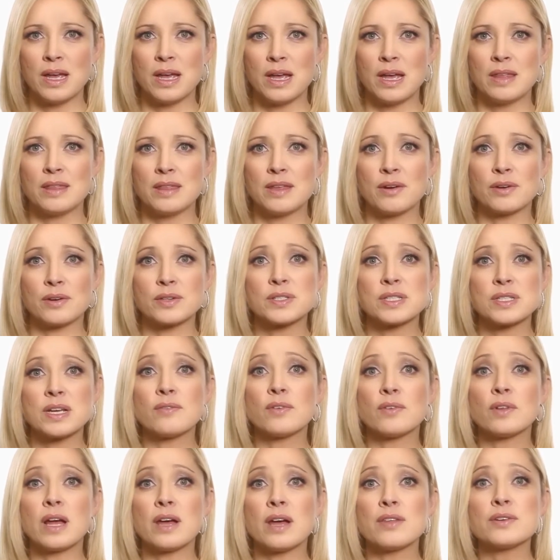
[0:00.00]
There are
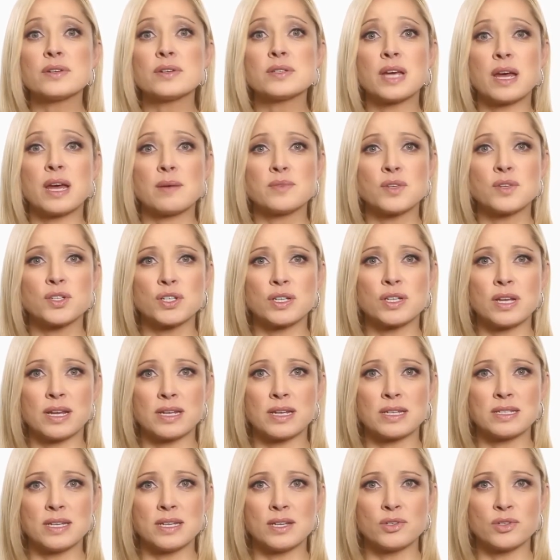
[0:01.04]
several other types of genetic
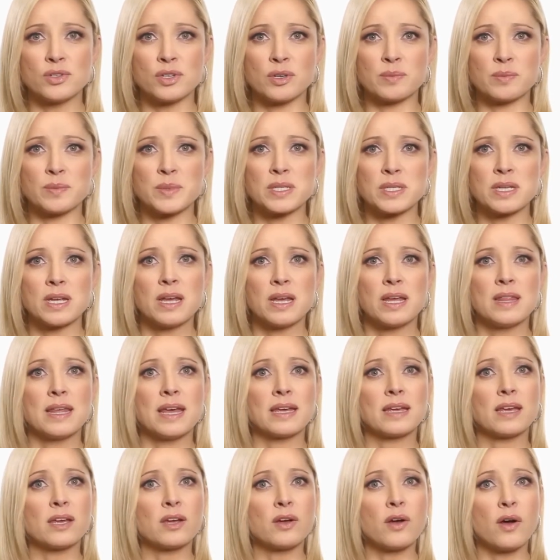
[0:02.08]
syndromes
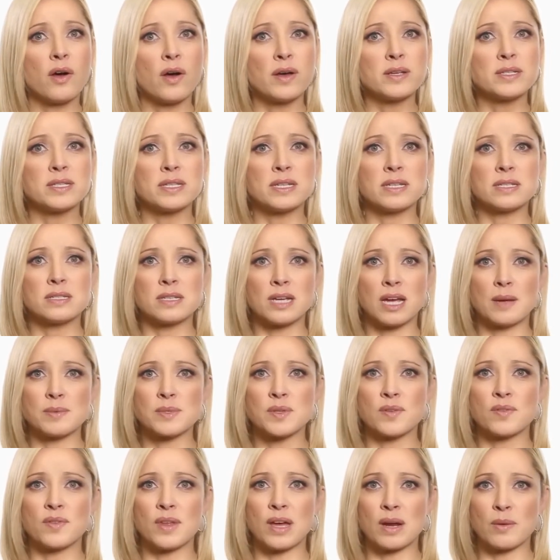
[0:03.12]
that can cause these types
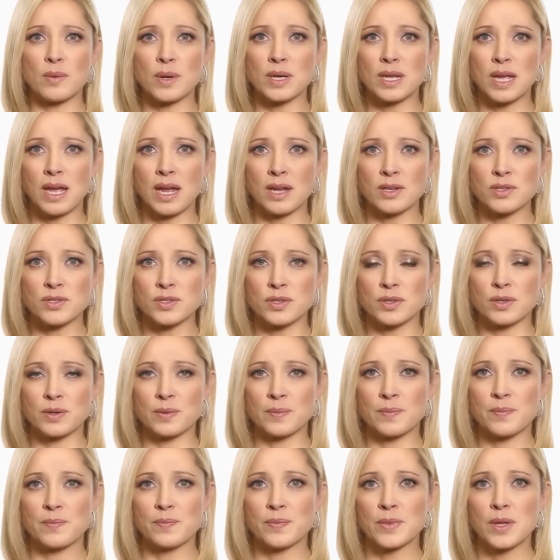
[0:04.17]
of thyroid cancer.
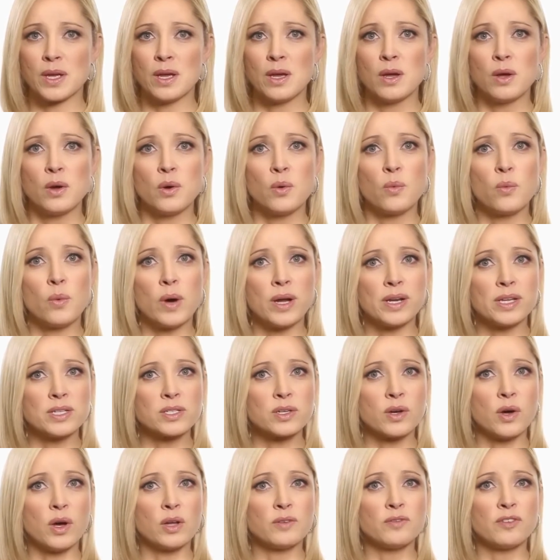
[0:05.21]
One is
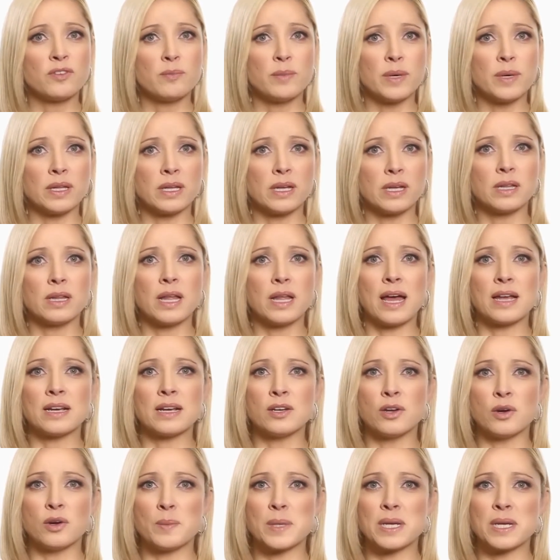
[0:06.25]
called familial
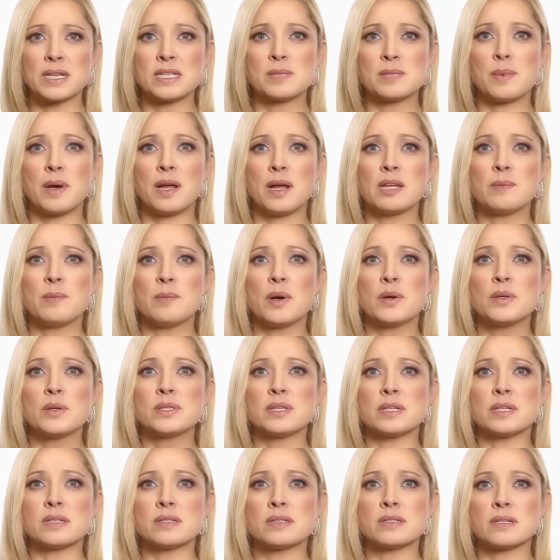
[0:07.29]
adenomatous
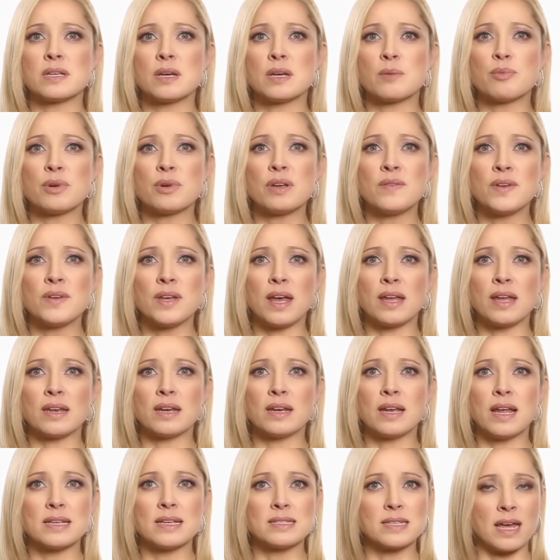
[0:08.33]
polyposis, abbreviated
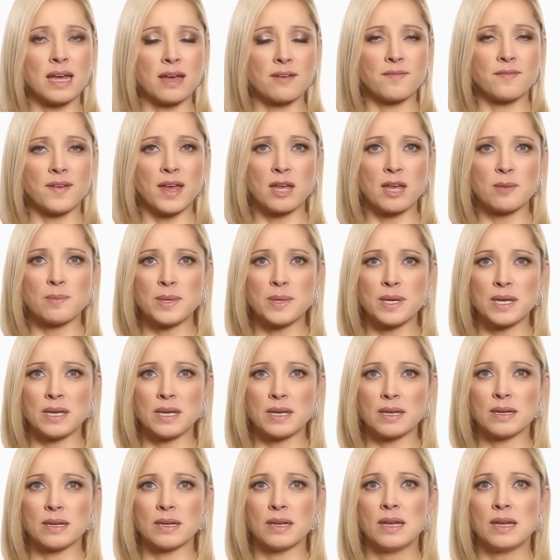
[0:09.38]
as
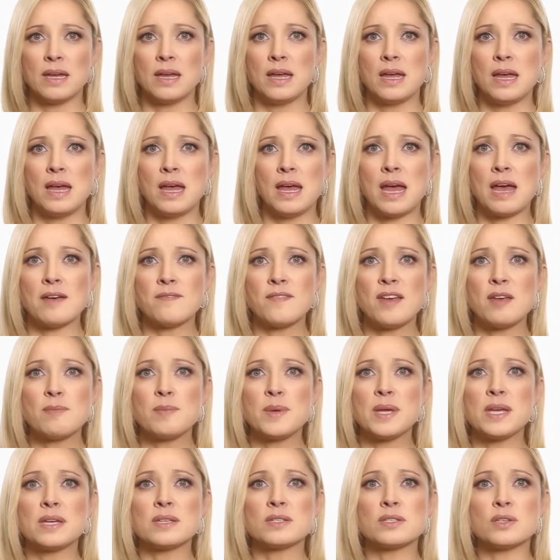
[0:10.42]
FAP. FAP
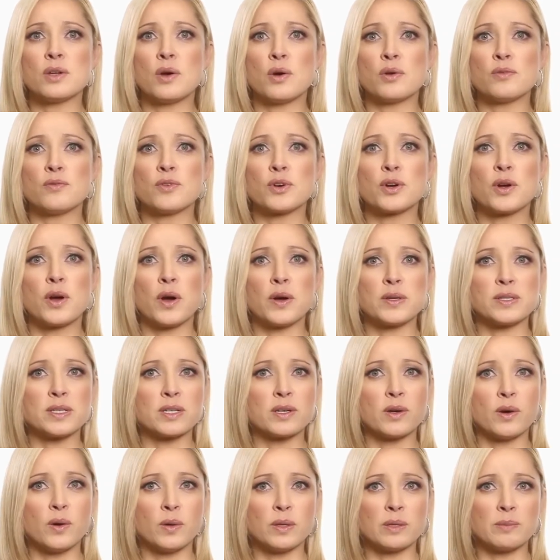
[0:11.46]
is known for causing
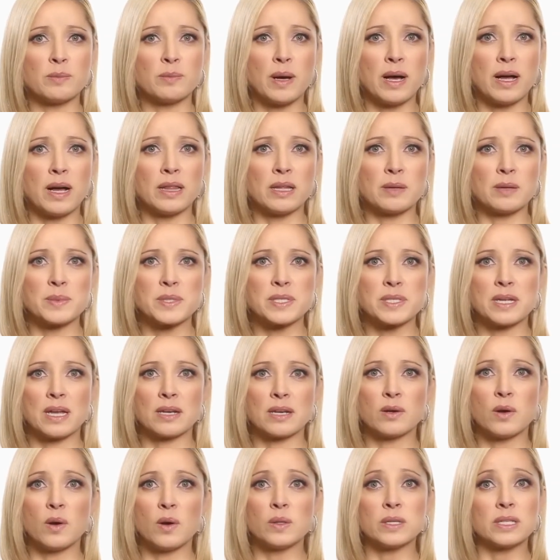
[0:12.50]
colon polyps
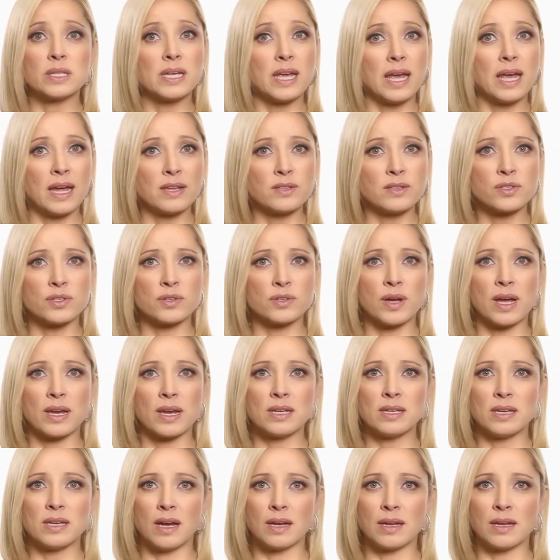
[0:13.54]
and colon cancer at a
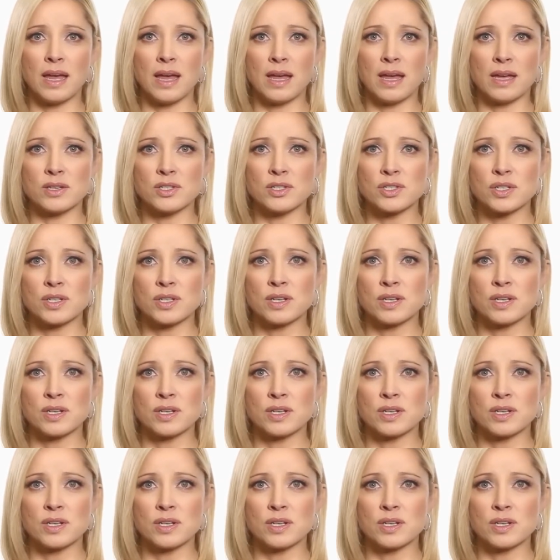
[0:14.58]
young age.